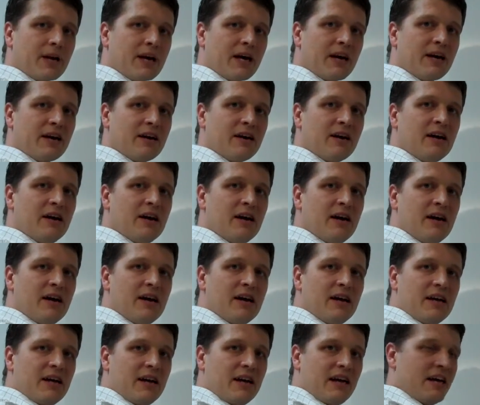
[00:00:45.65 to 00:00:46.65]
Okay,
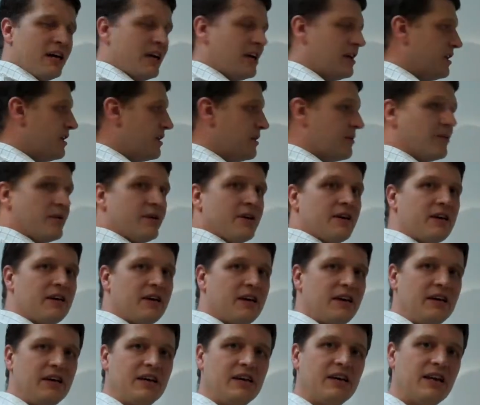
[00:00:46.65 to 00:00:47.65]
and
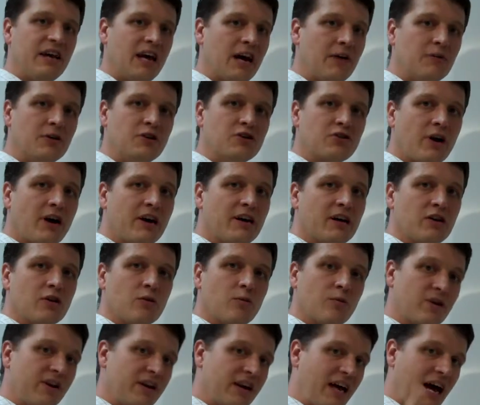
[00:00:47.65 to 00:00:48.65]
in every
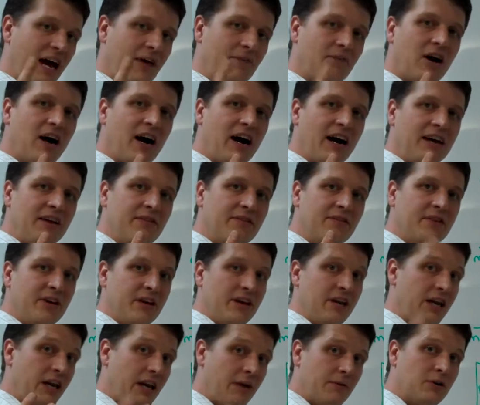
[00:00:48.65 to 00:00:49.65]
triangle we're going to have a height,
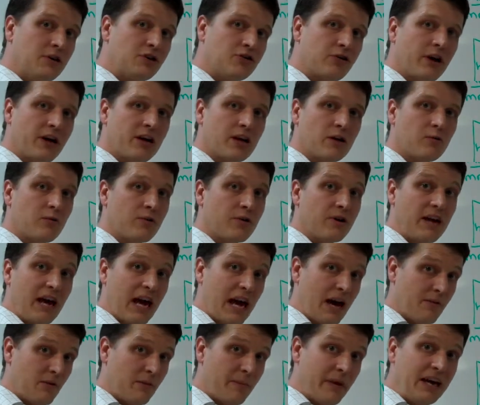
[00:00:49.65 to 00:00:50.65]
and in every triangle we're going
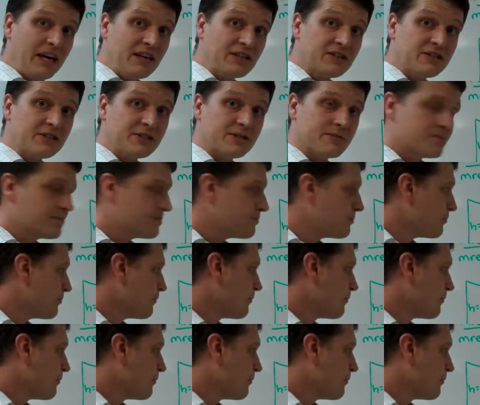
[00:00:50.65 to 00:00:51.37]
to have a base.